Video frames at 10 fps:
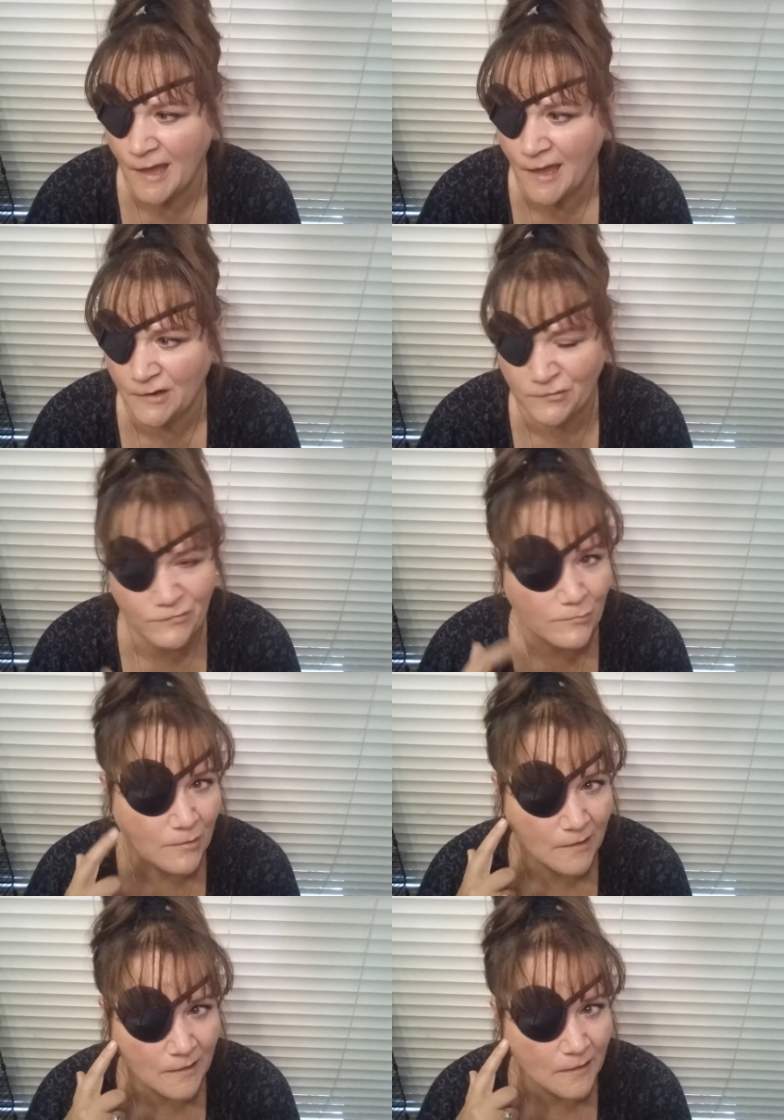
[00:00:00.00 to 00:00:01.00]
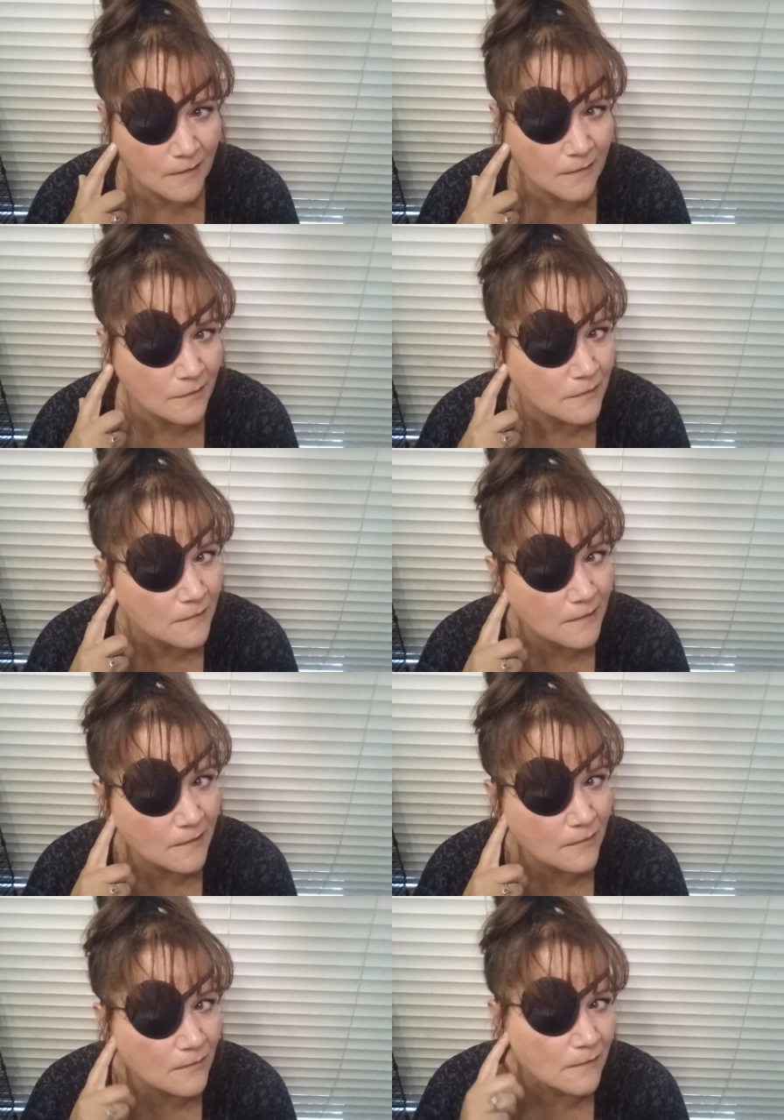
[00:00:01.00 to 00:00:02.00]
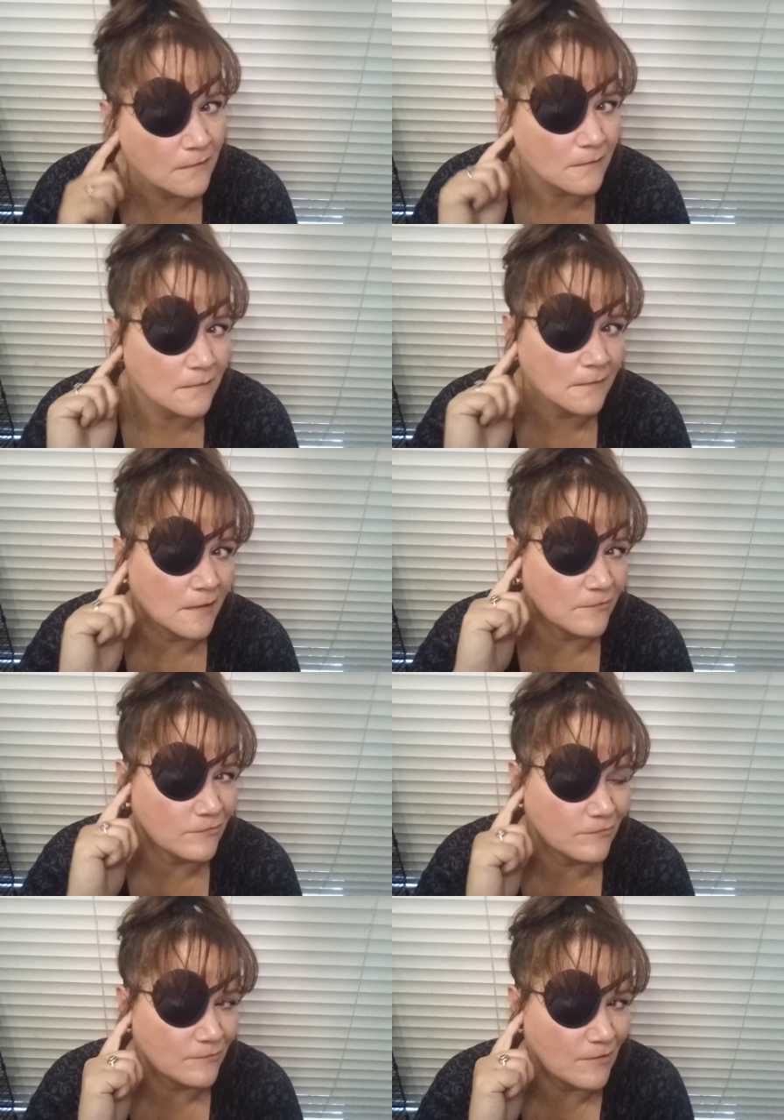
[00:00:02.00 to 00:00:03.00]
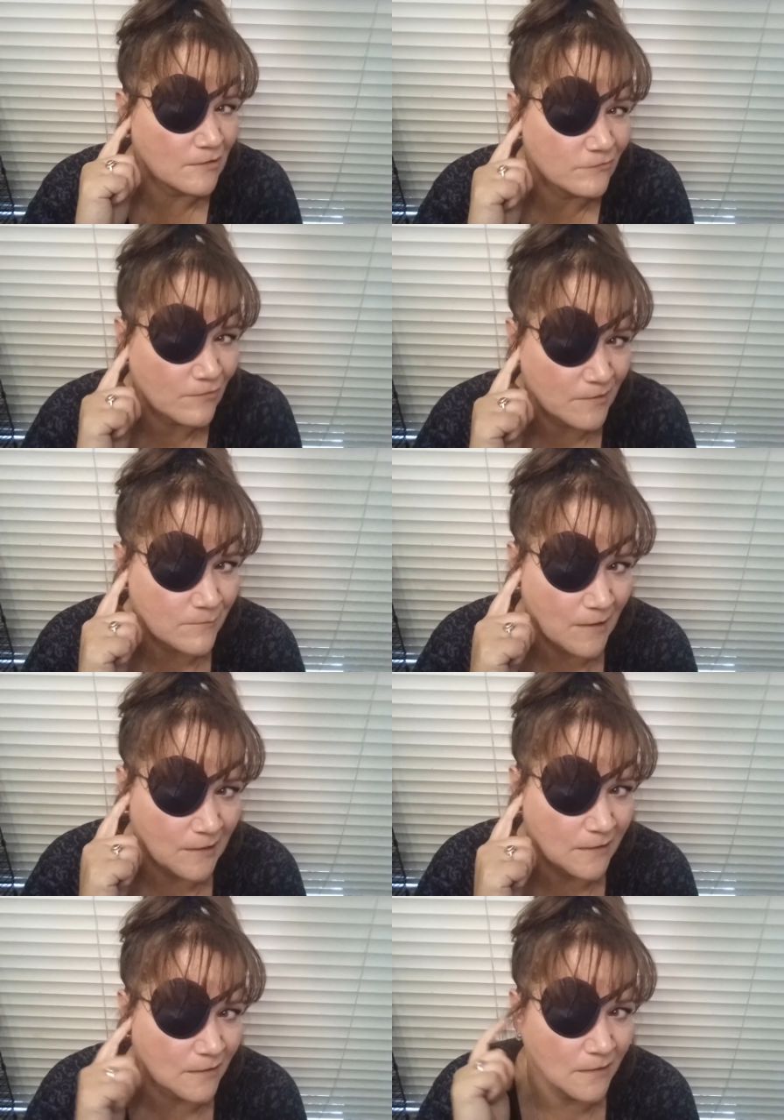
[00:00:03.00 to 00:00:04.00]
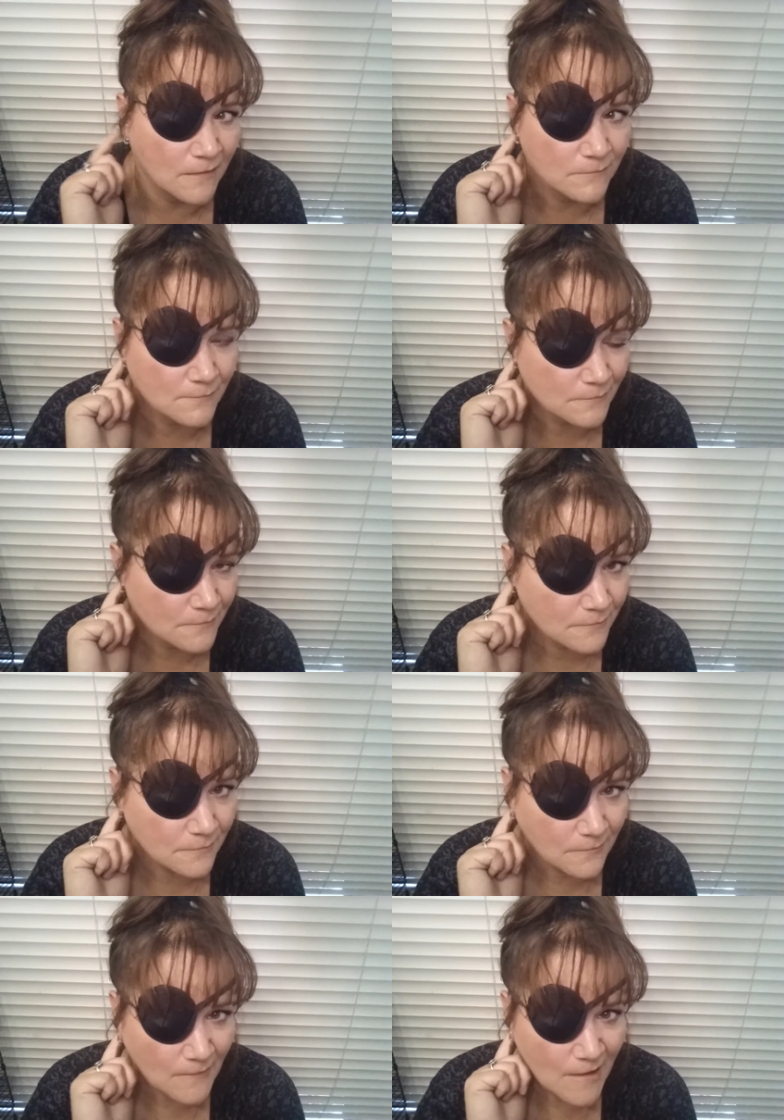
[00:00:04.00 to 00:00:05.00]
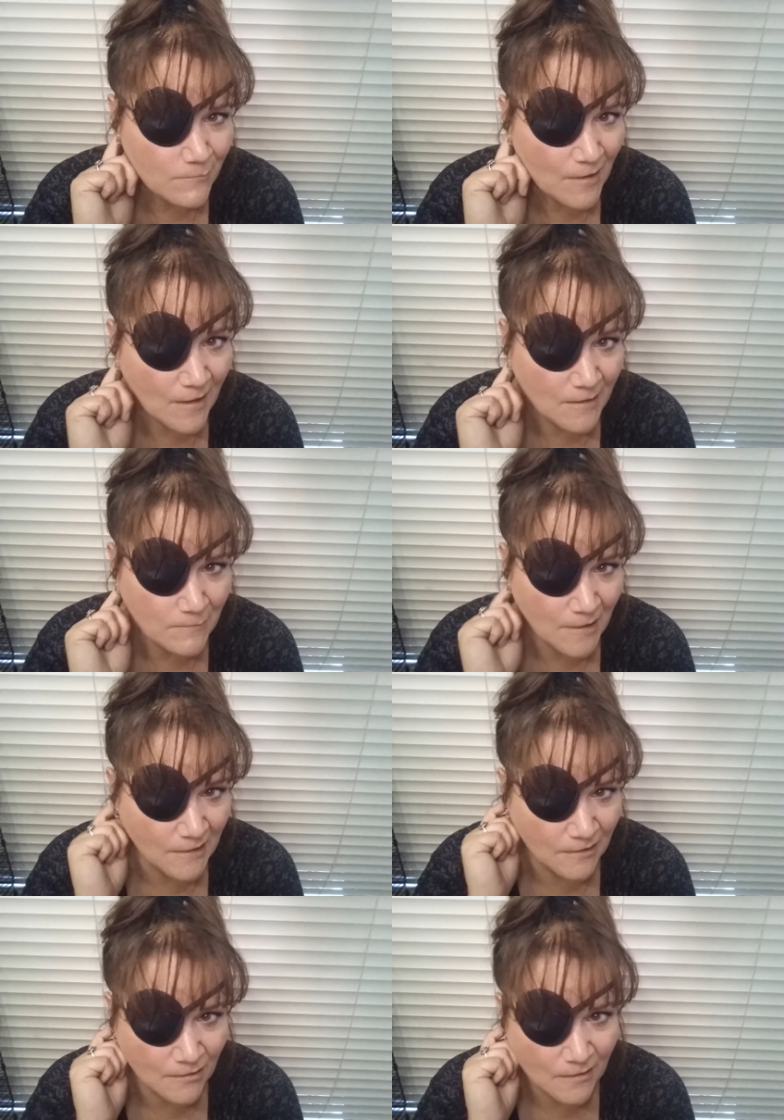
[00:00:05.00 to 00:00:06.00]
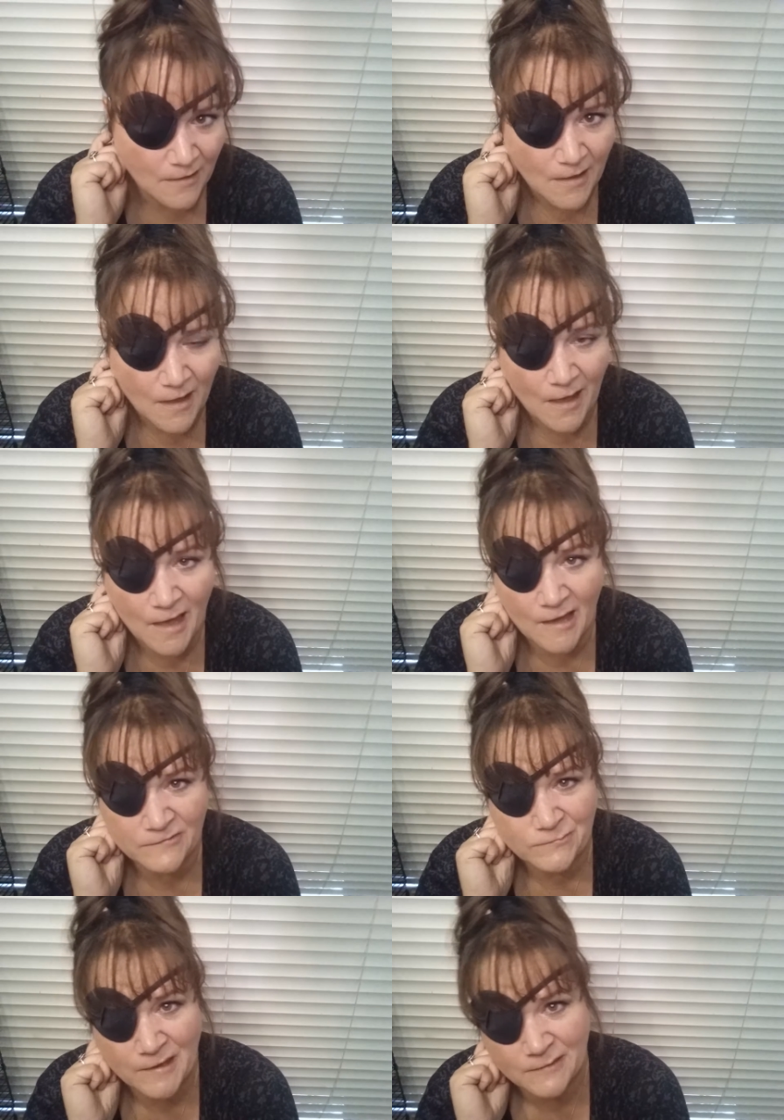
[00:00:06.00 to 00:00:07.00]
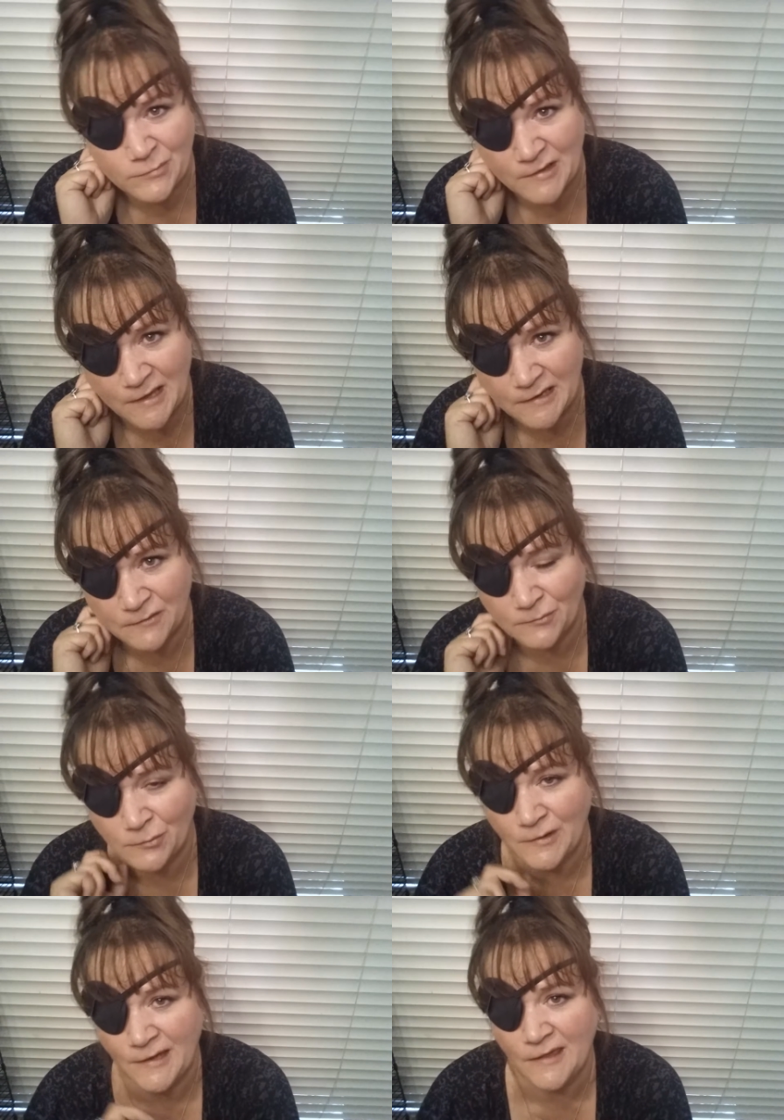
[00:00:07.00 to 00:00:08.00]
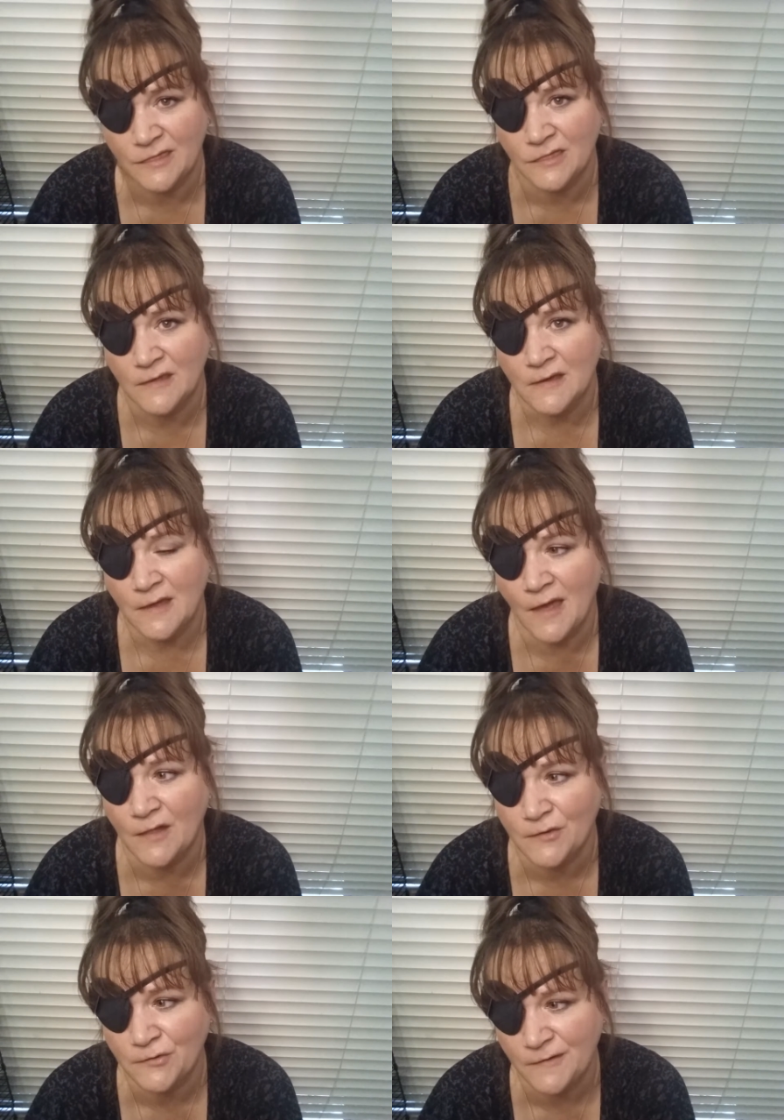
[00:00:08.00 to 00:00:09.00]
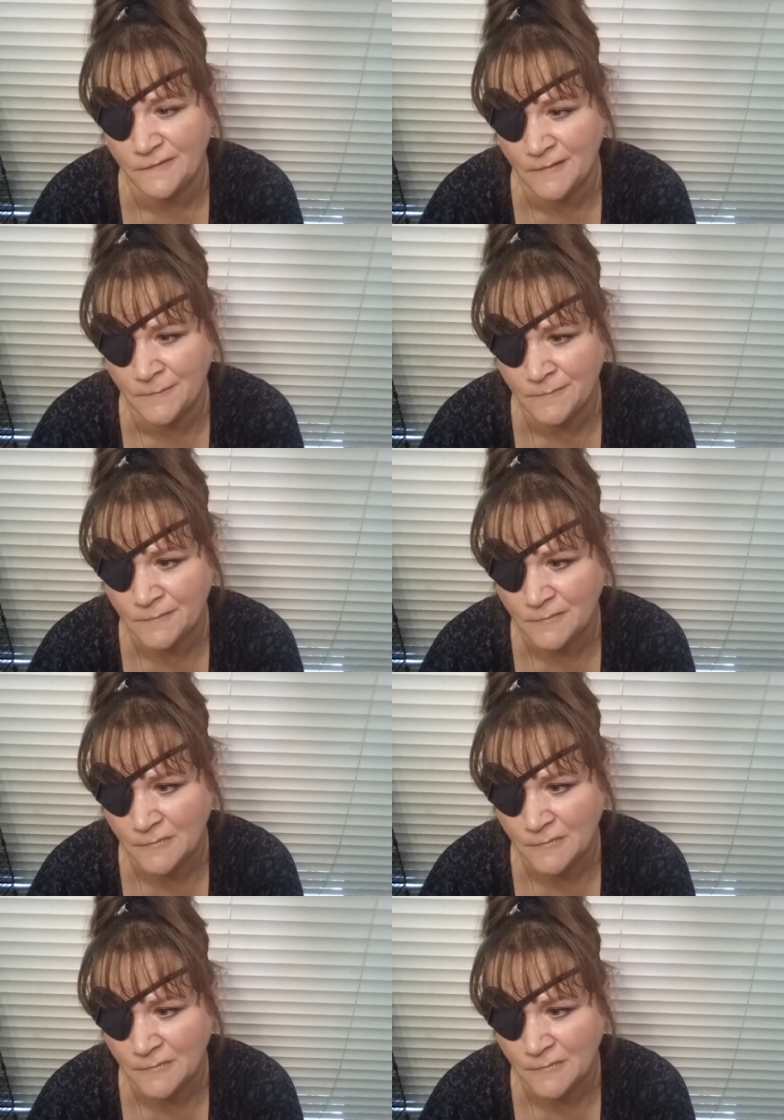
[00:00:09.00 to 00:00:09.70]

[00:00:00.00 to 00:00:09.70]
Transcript: And for here in, in front of my ear and behind my ear, I've made a blend with helichrysum,